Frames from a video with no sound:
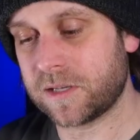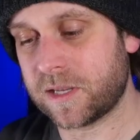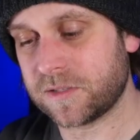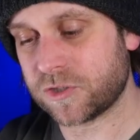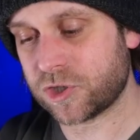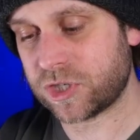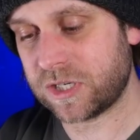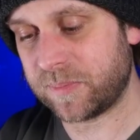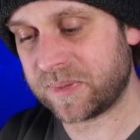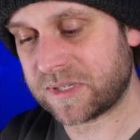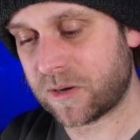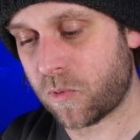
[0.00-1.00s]
as cheap
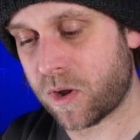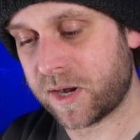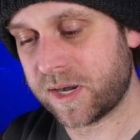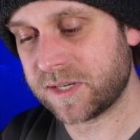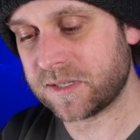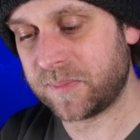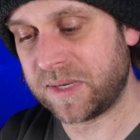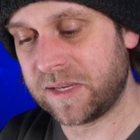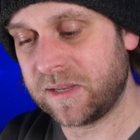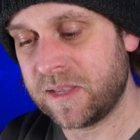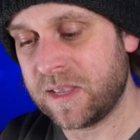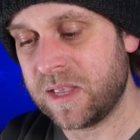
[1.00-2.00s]
as I wanted it to
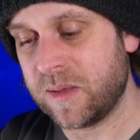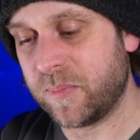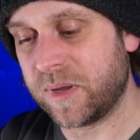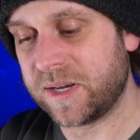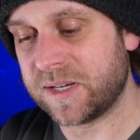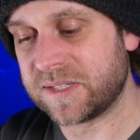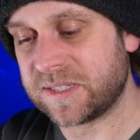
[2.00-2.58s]
be, but it is